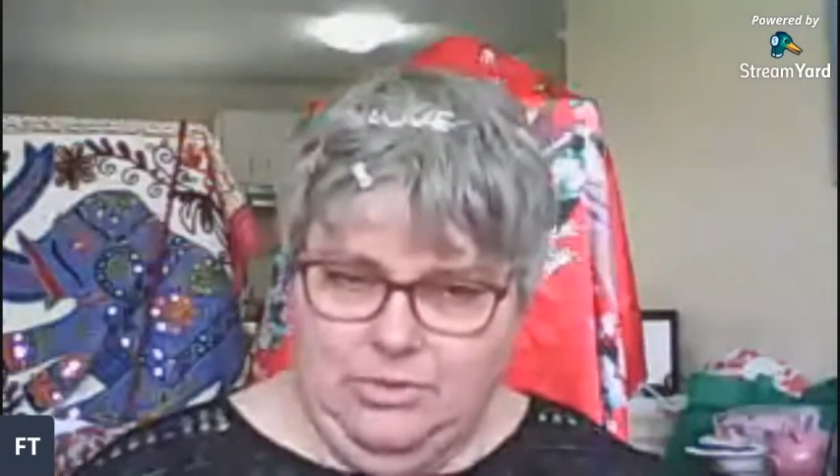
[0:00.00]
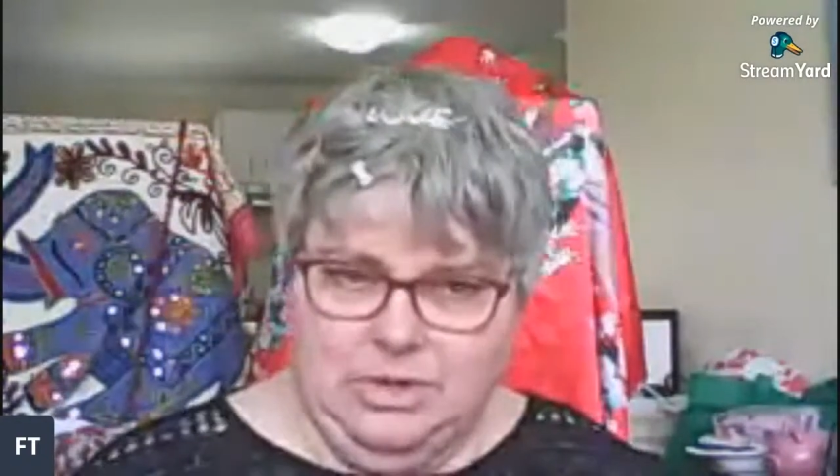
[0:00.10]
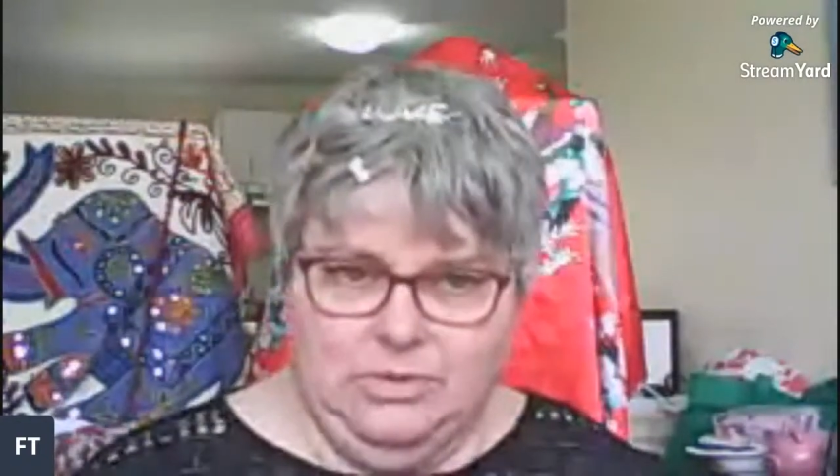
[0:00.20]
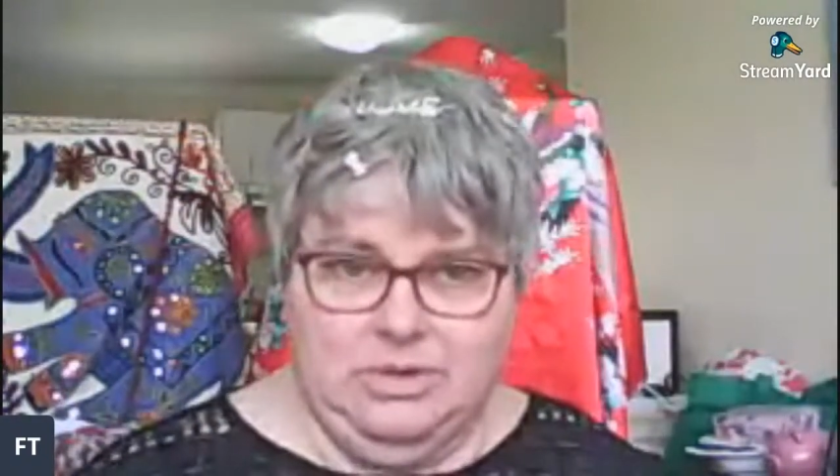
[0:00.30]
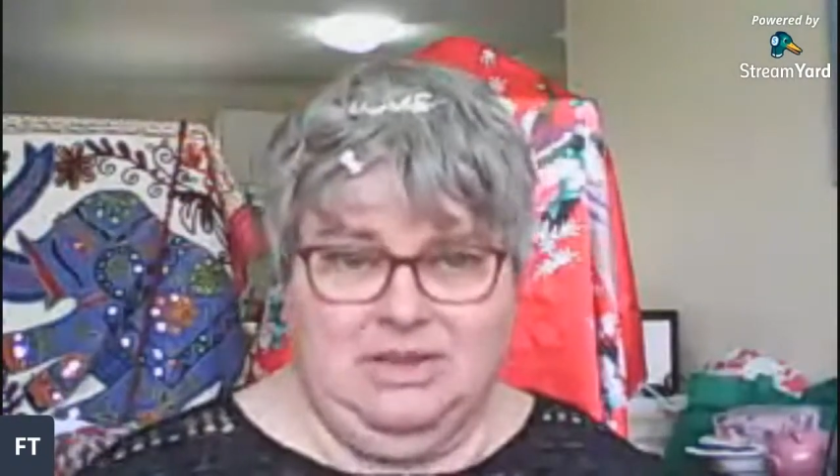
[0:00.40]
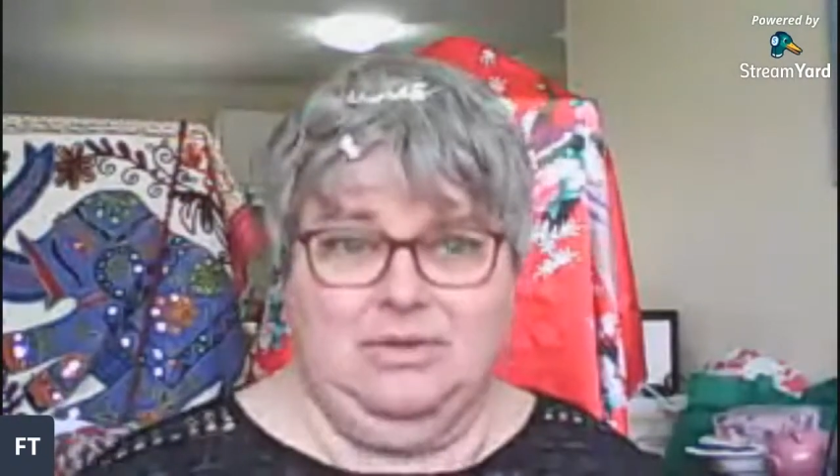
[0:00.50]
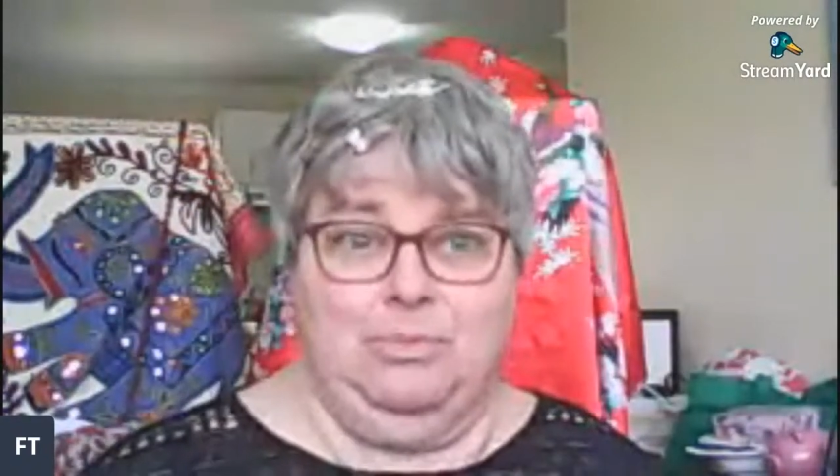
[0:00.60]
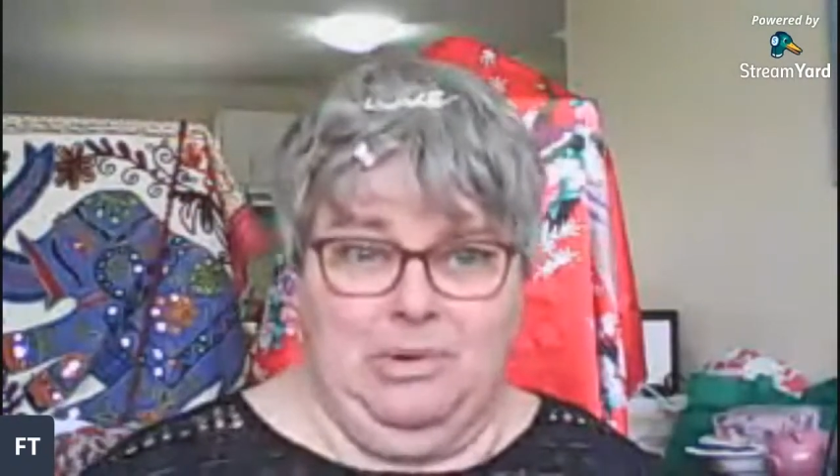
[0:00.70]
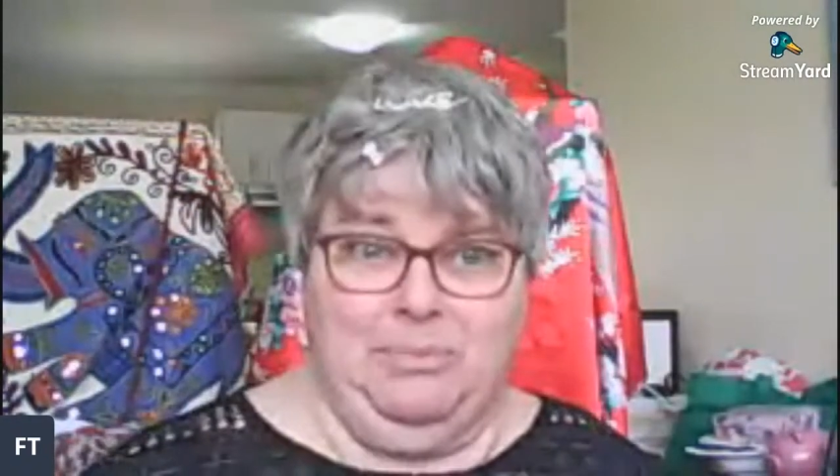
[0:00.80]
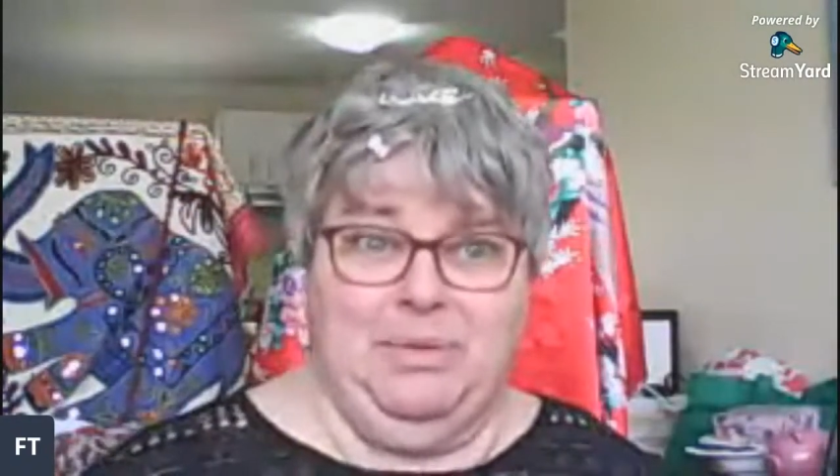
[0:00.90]
which was to
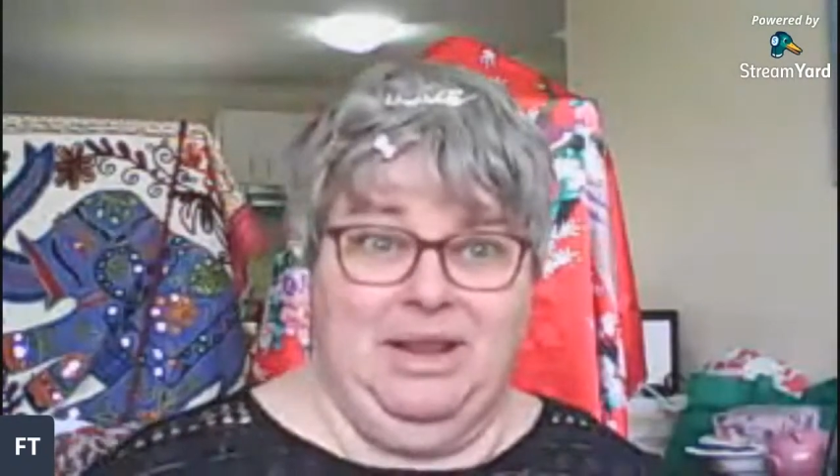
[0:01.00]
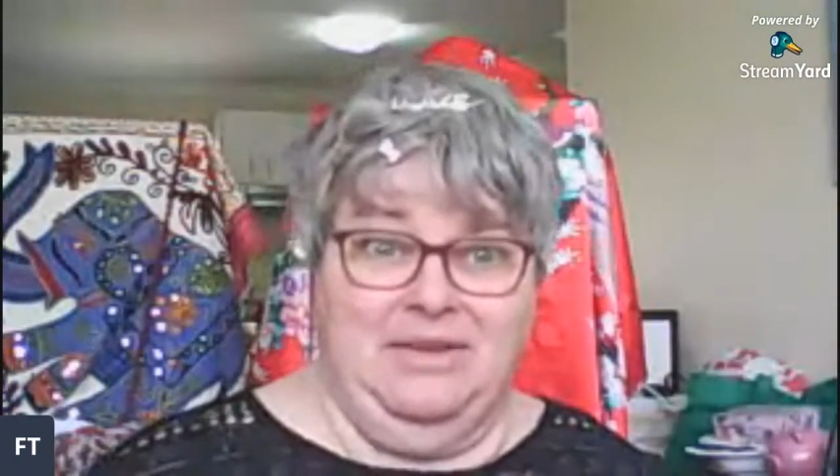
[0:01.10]
properly